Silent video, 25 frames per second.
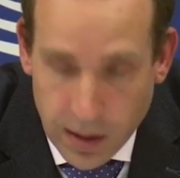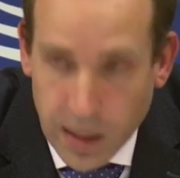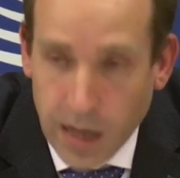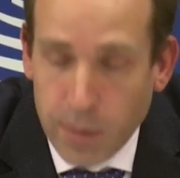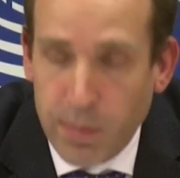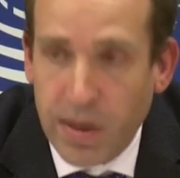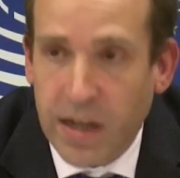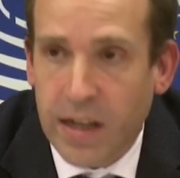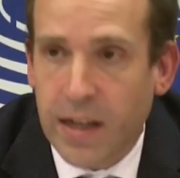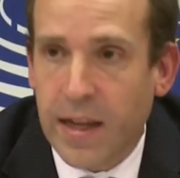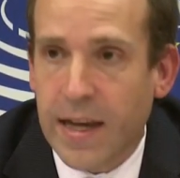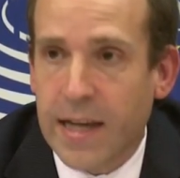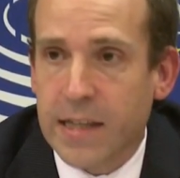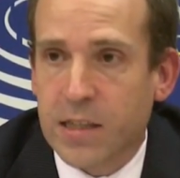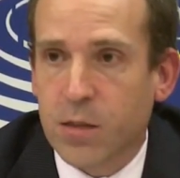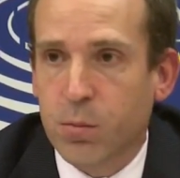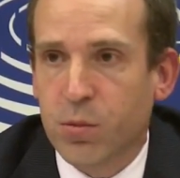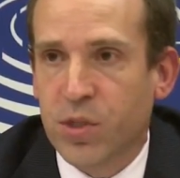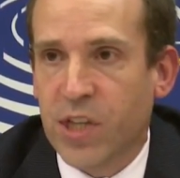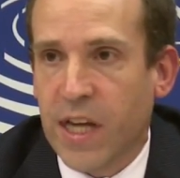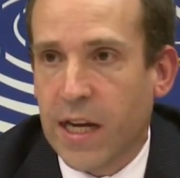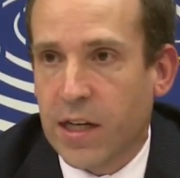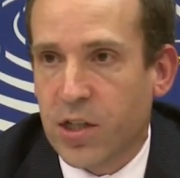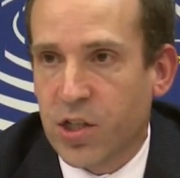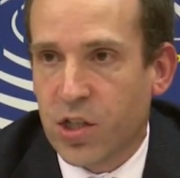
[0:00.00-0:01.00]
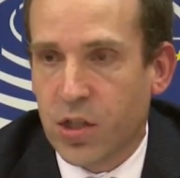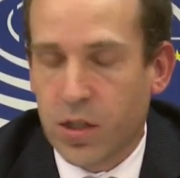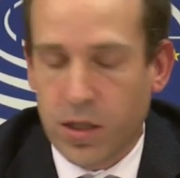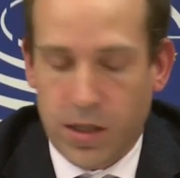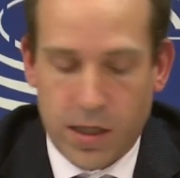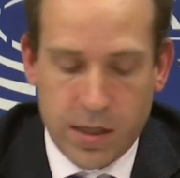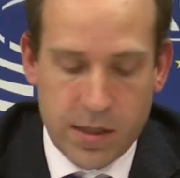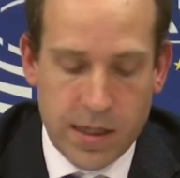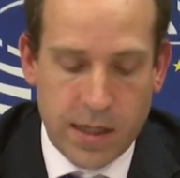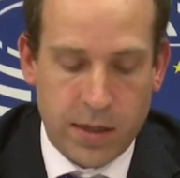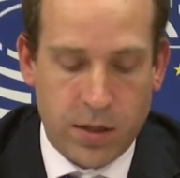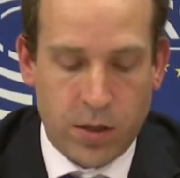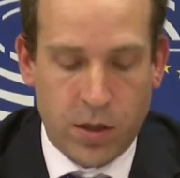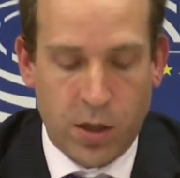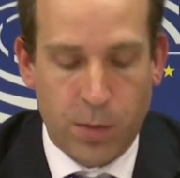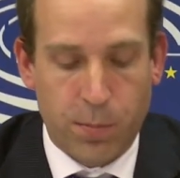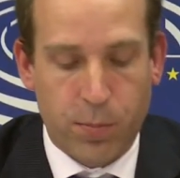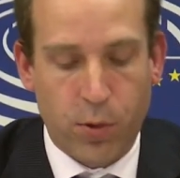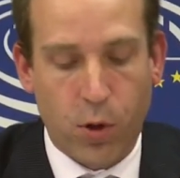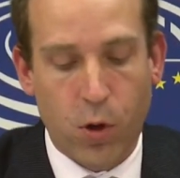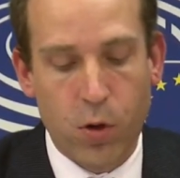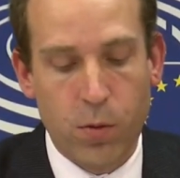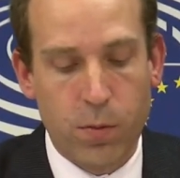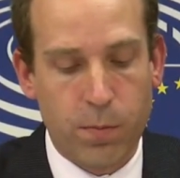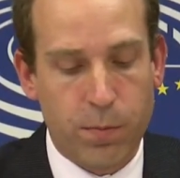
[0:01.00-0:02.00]
And my last objection is that the
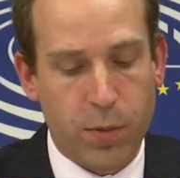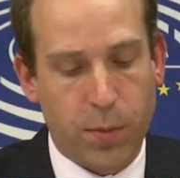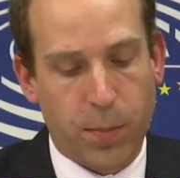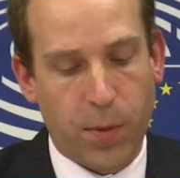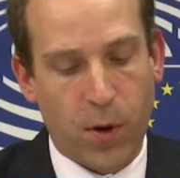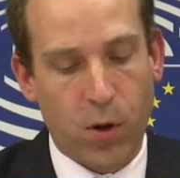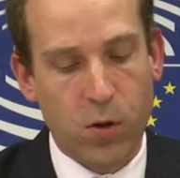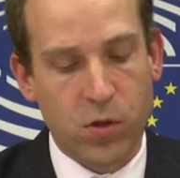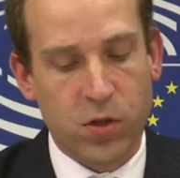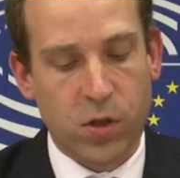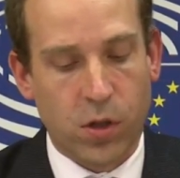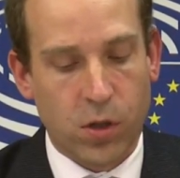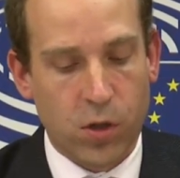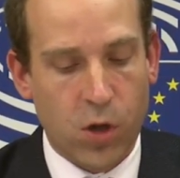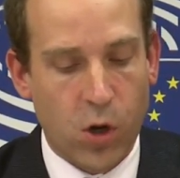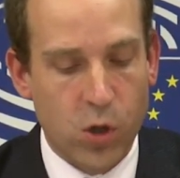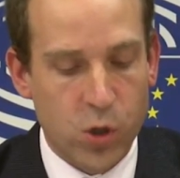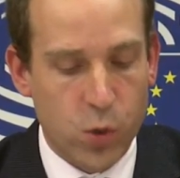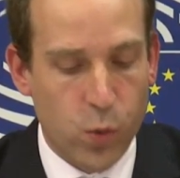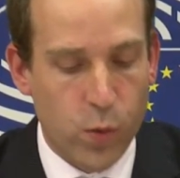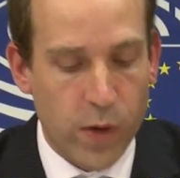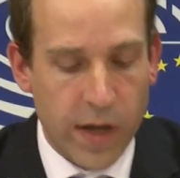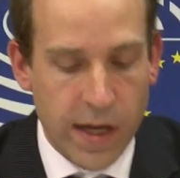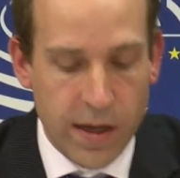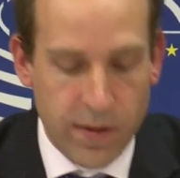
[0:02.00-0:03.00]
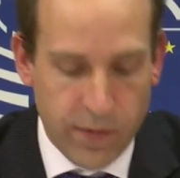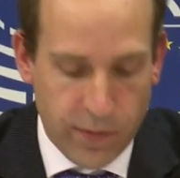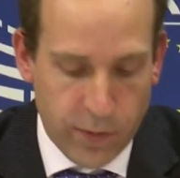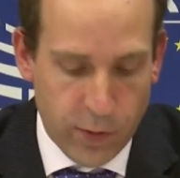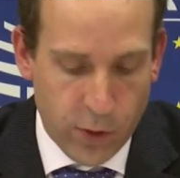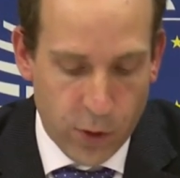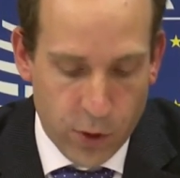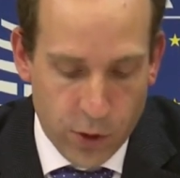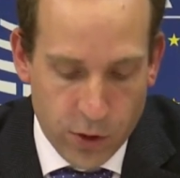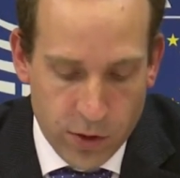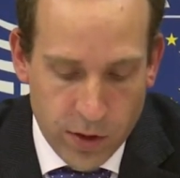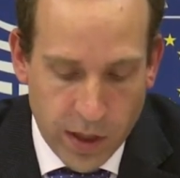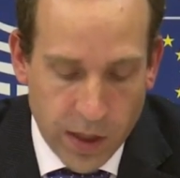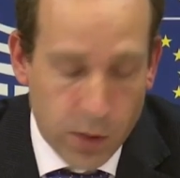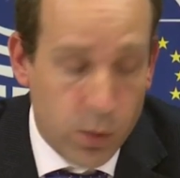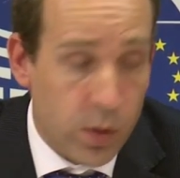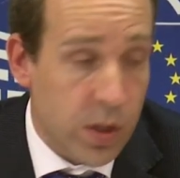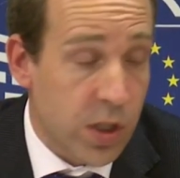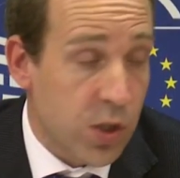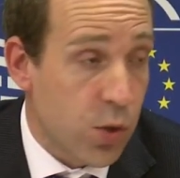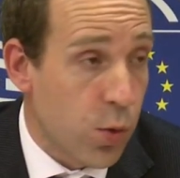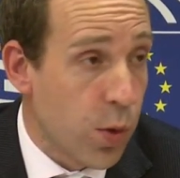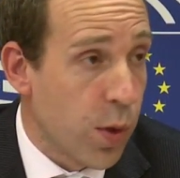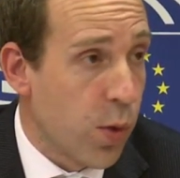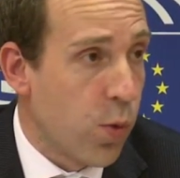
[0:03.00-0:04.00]
proposal goes way further than
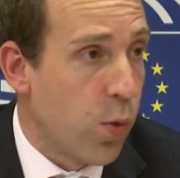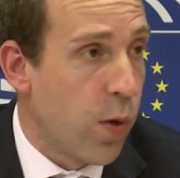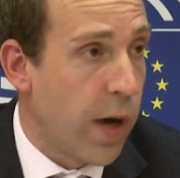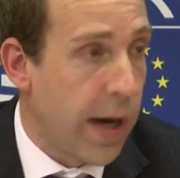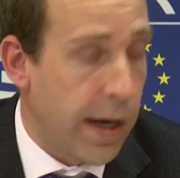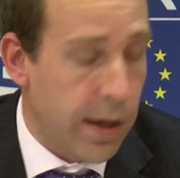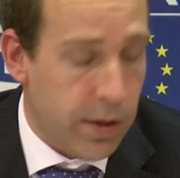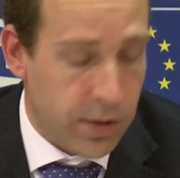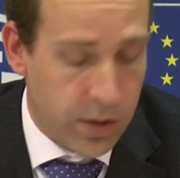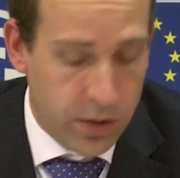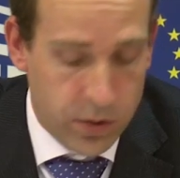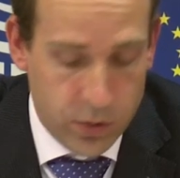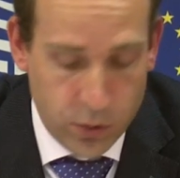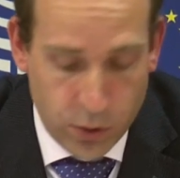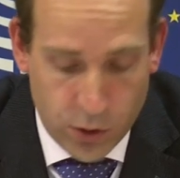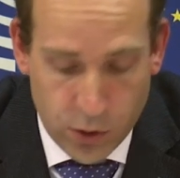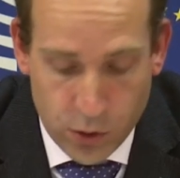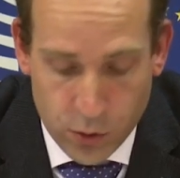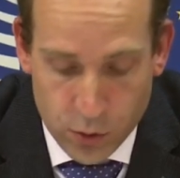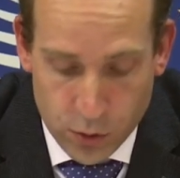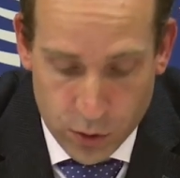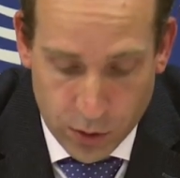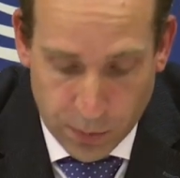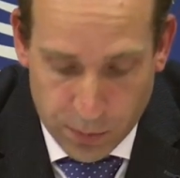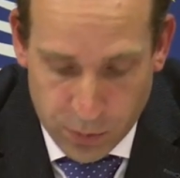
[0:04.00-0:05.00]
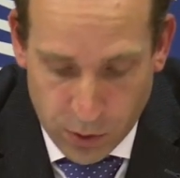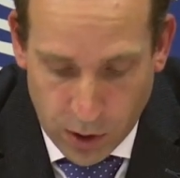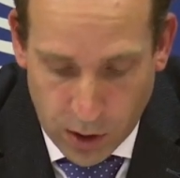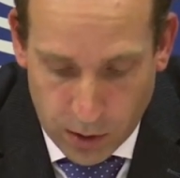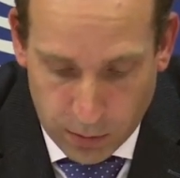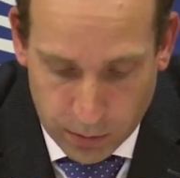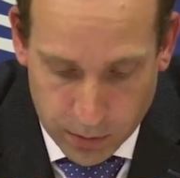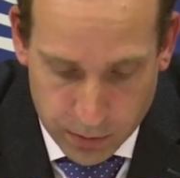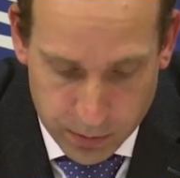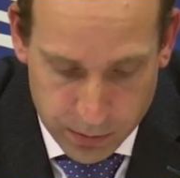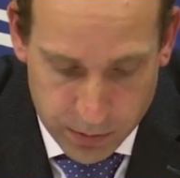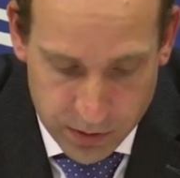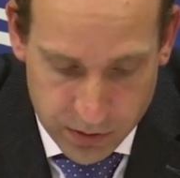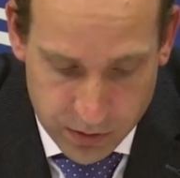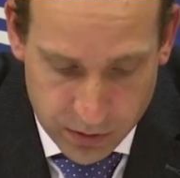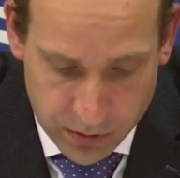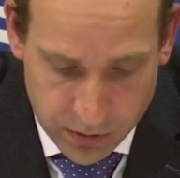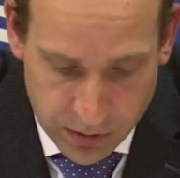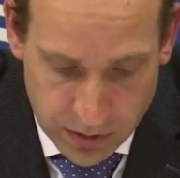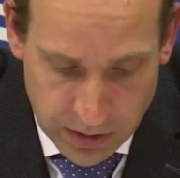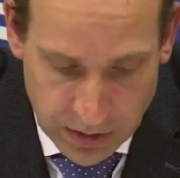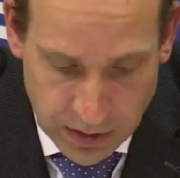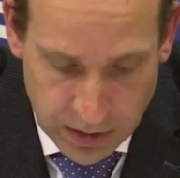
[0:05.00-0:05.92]
what is required to cure the problems.